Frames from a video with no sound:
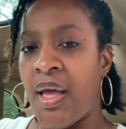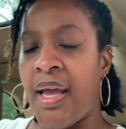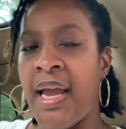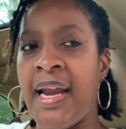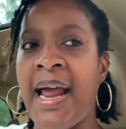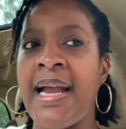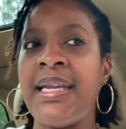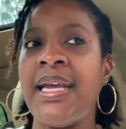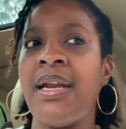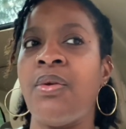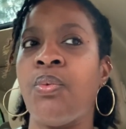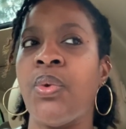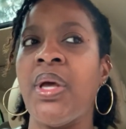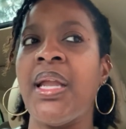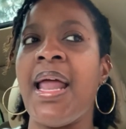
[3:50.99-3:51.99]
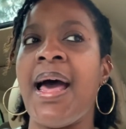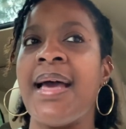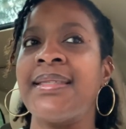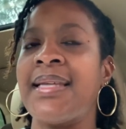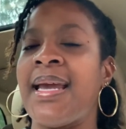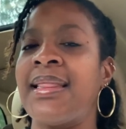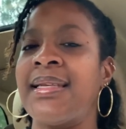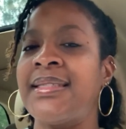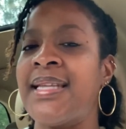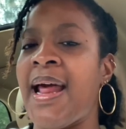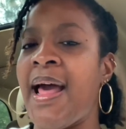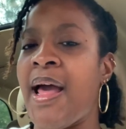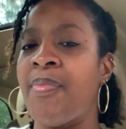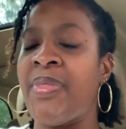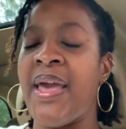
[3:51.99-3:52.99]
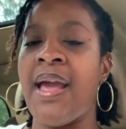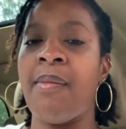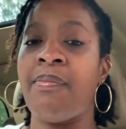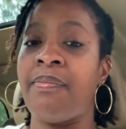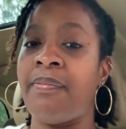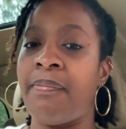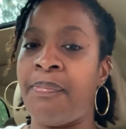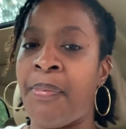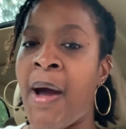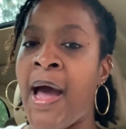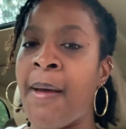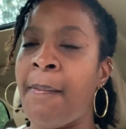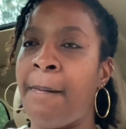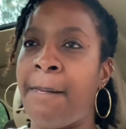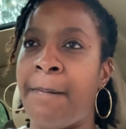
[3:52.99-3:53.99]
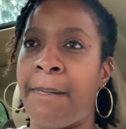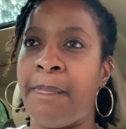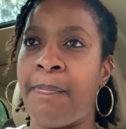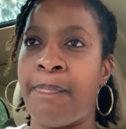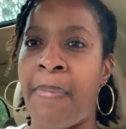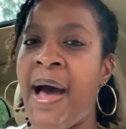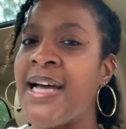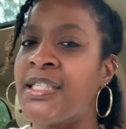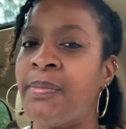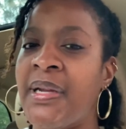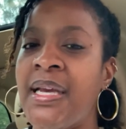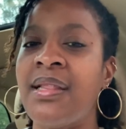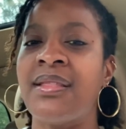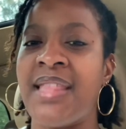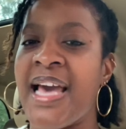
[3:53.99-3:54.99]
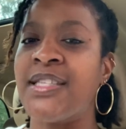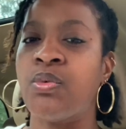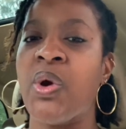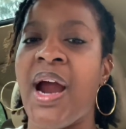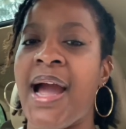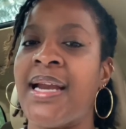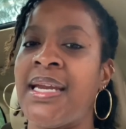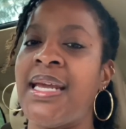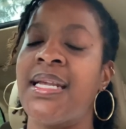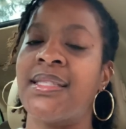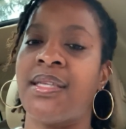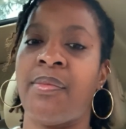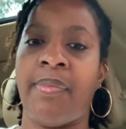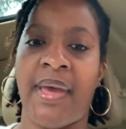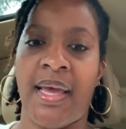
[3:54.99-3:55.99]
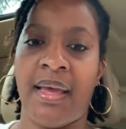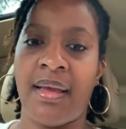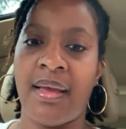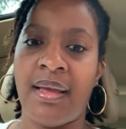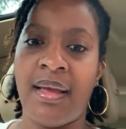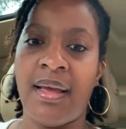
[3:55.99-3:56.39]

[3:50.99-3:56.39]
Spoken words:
And I didn't realize at the time that possibly that's where I needed to be.